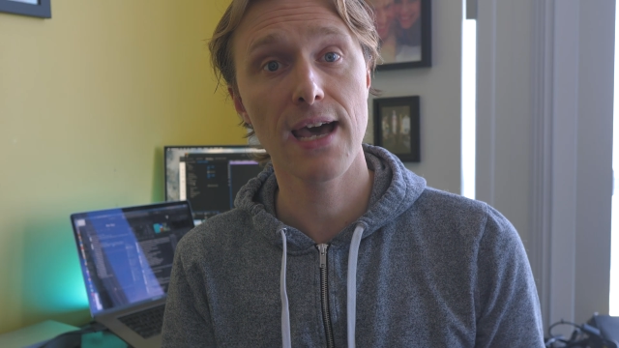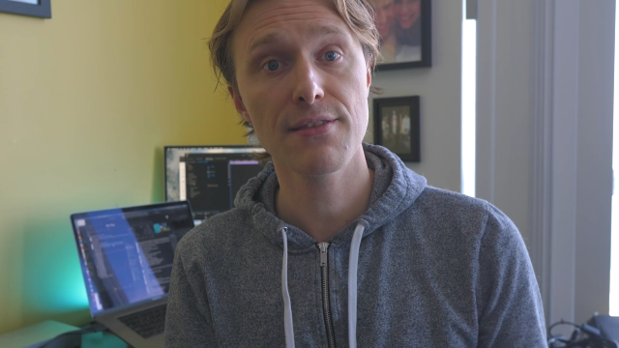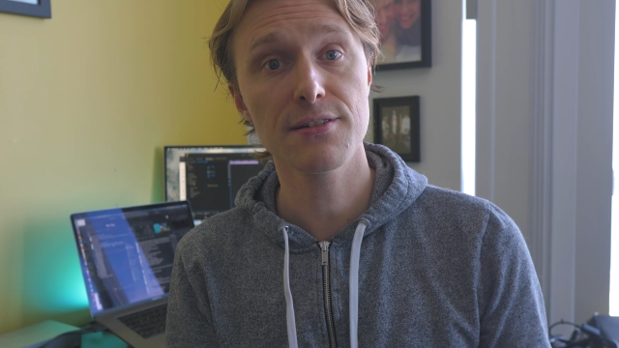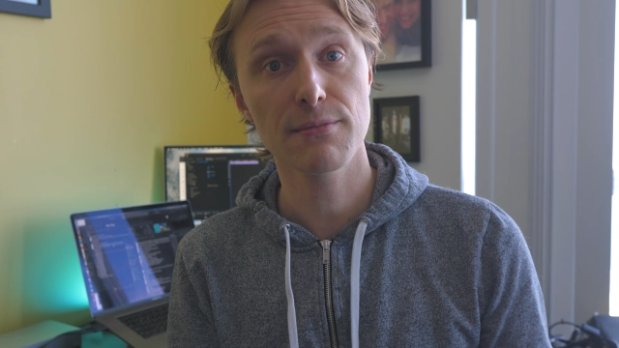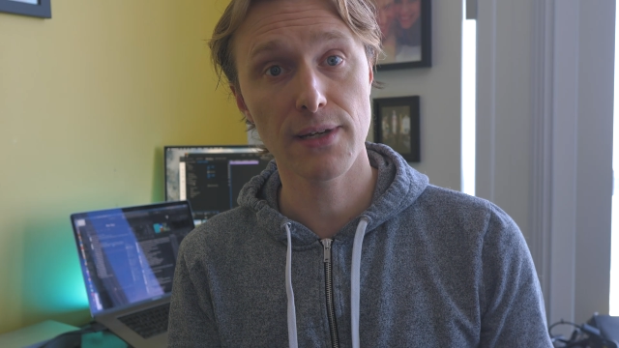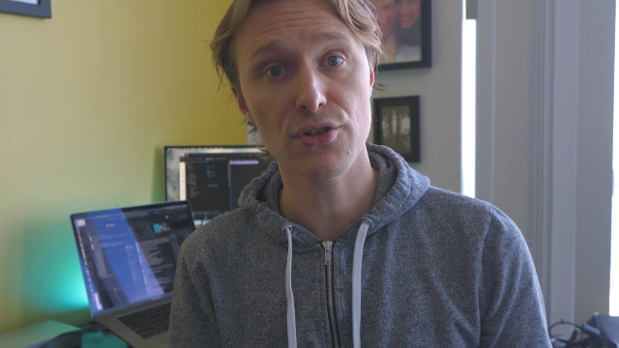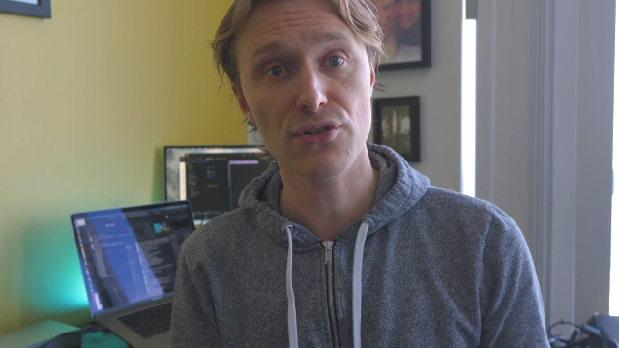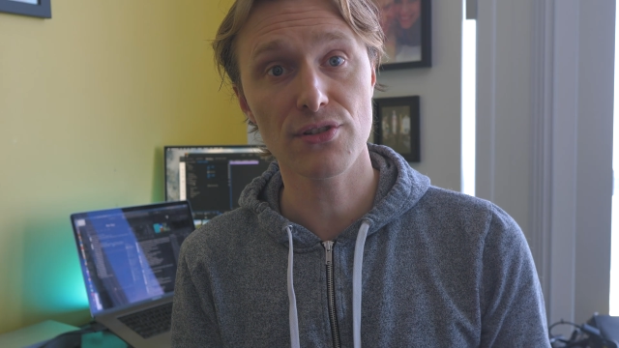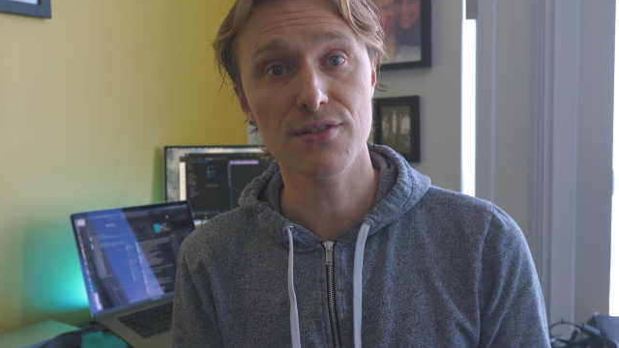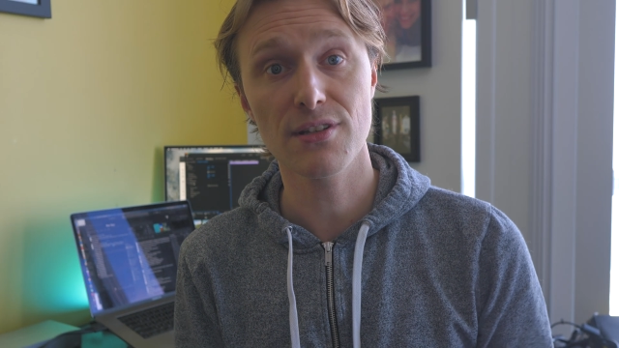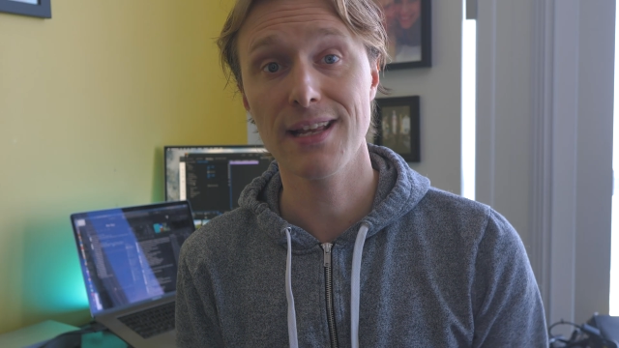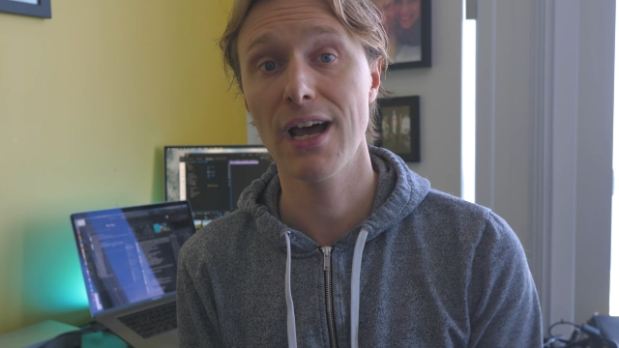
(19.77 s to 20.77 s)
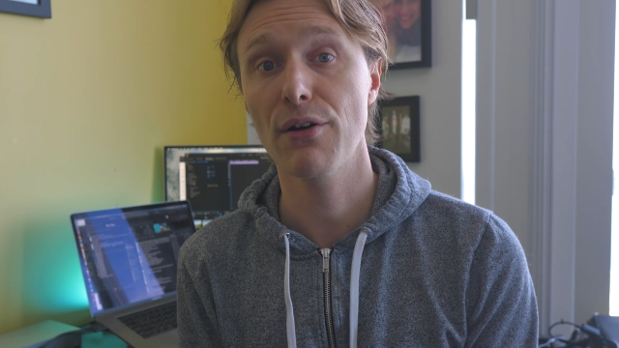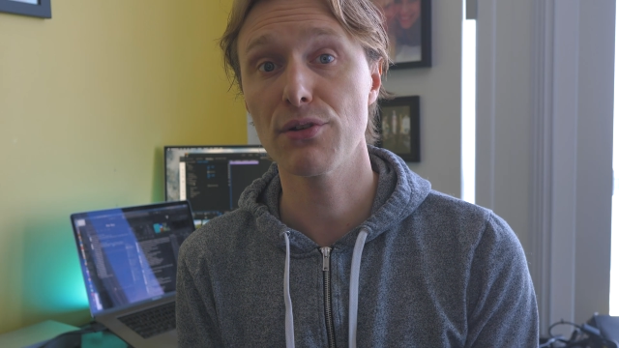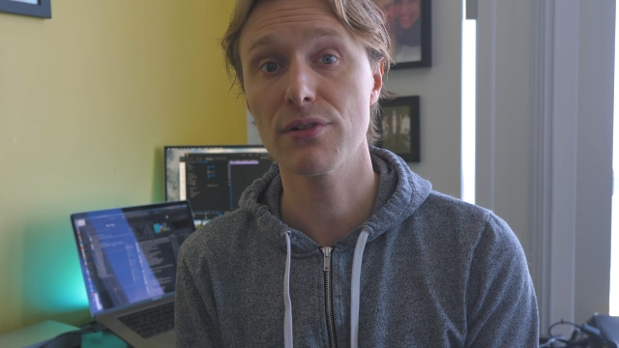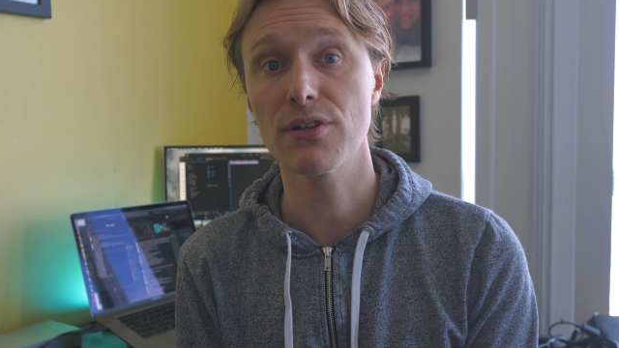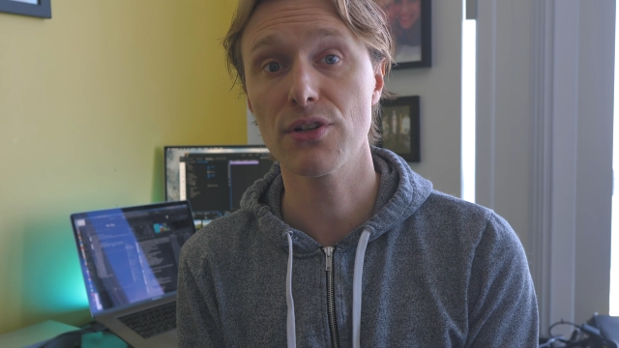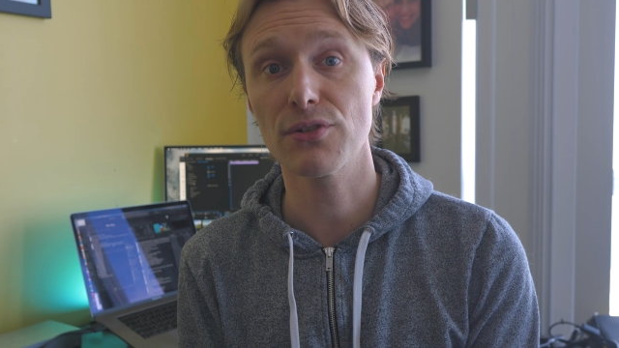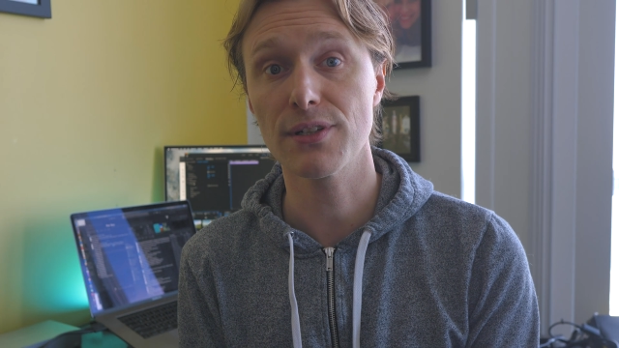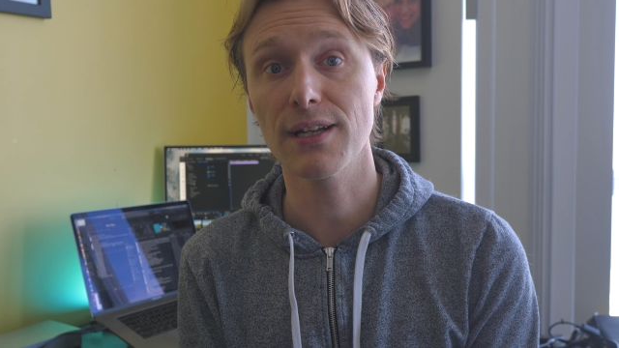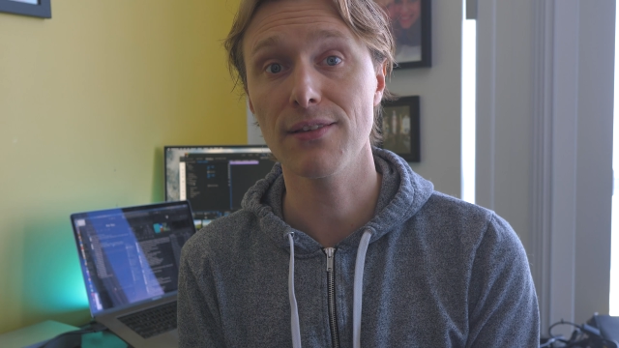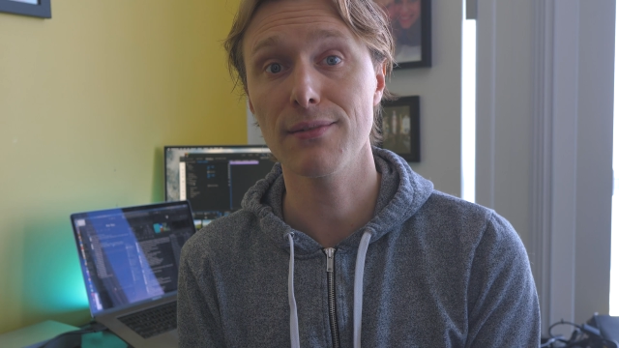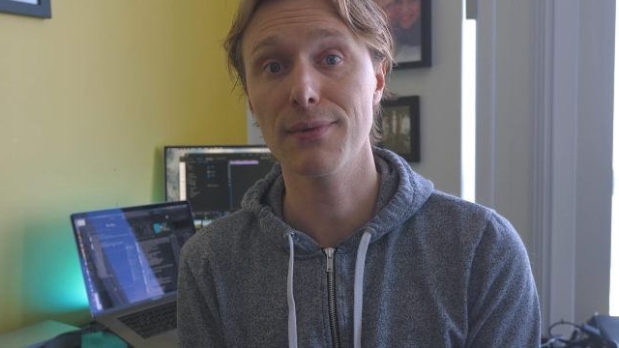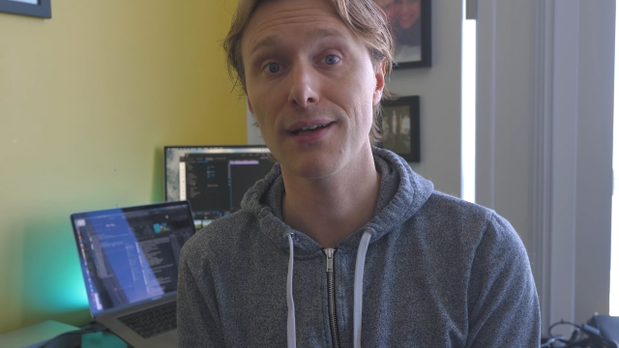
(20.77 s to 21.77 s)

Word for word: and the dimensions on how you can create some